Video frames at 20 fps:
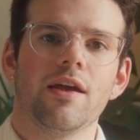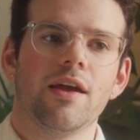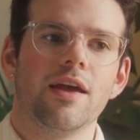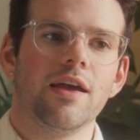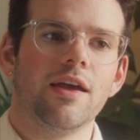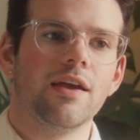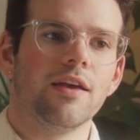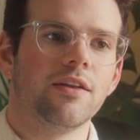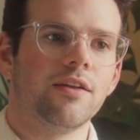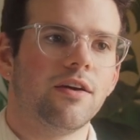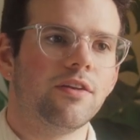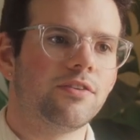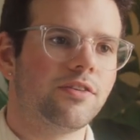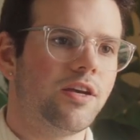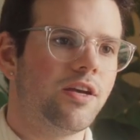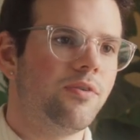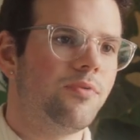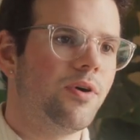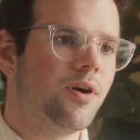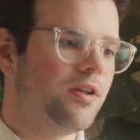and I'll tell
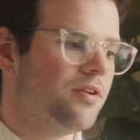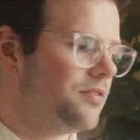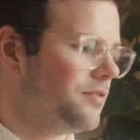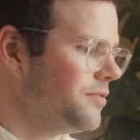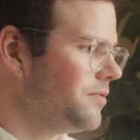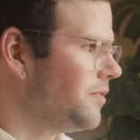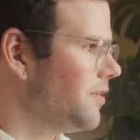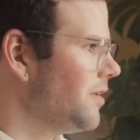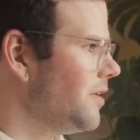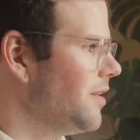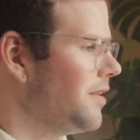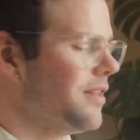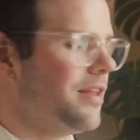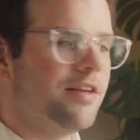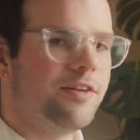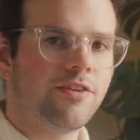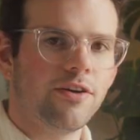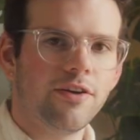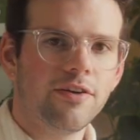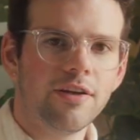you what, they
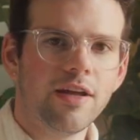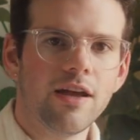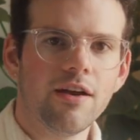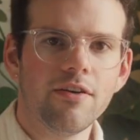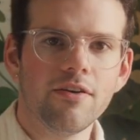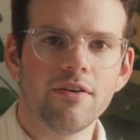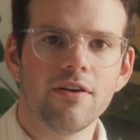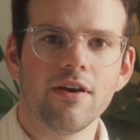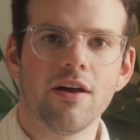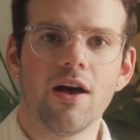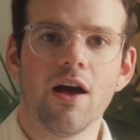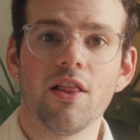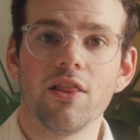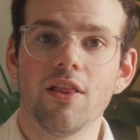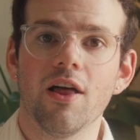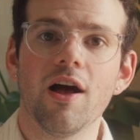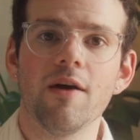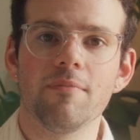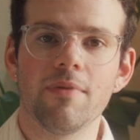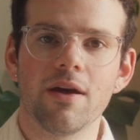turned out a
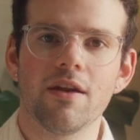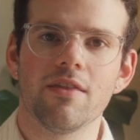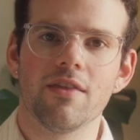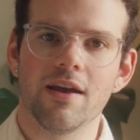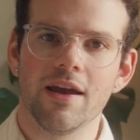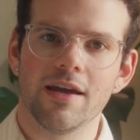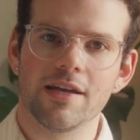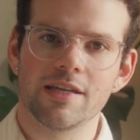lot better than I